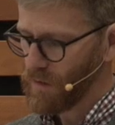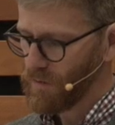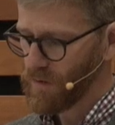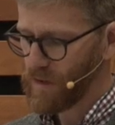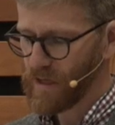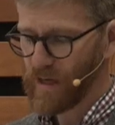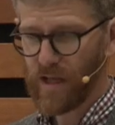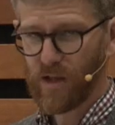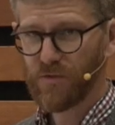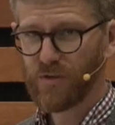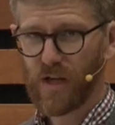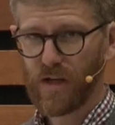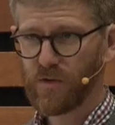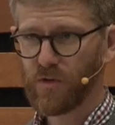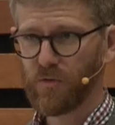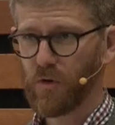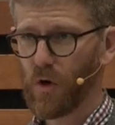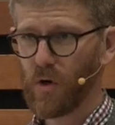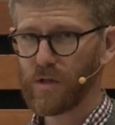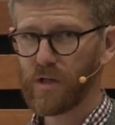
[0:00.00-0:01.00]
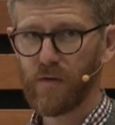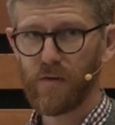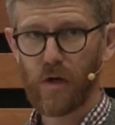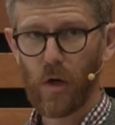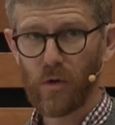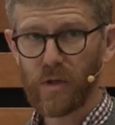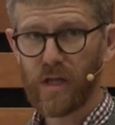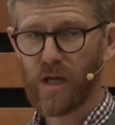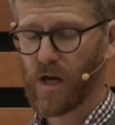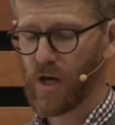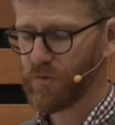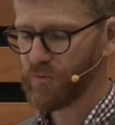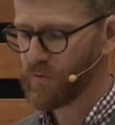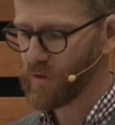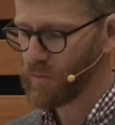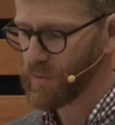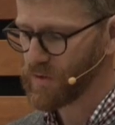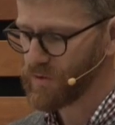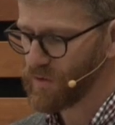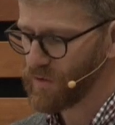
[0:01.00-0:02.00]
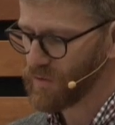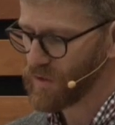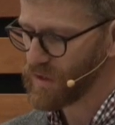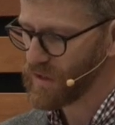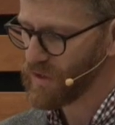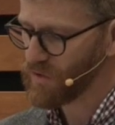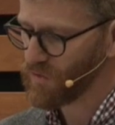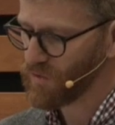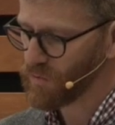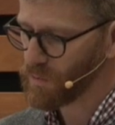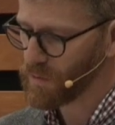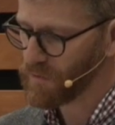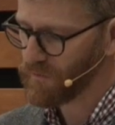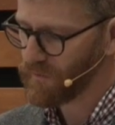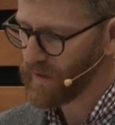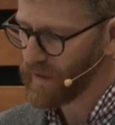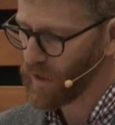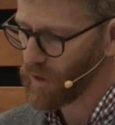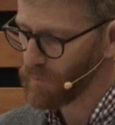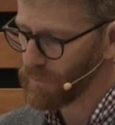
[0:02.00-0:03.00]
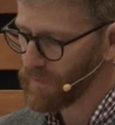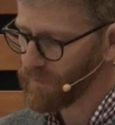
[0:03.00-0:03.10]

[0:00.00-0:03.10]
the United States is hardly the only country in which these conditions prevail,